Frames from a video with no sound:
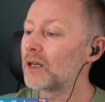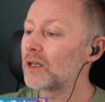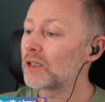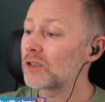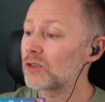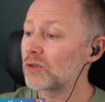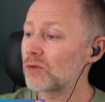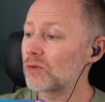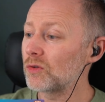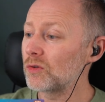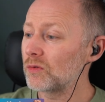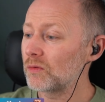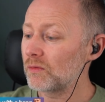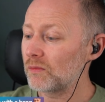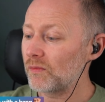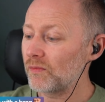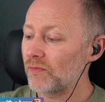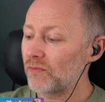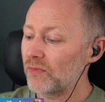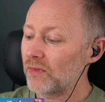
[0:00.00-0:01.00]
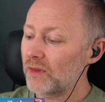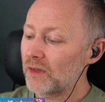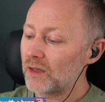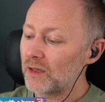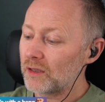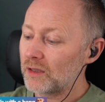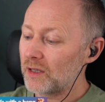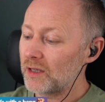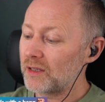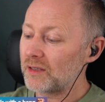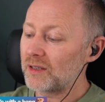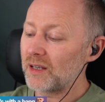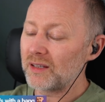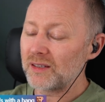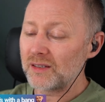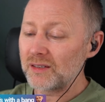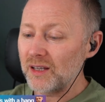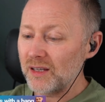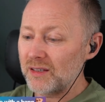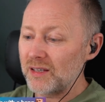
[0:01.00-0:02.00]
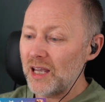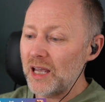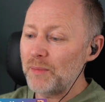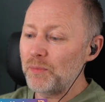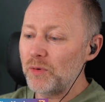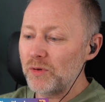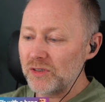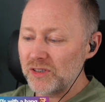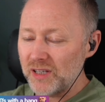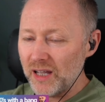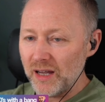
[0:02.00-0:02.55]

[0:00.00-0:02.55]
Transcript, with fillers: So, the table's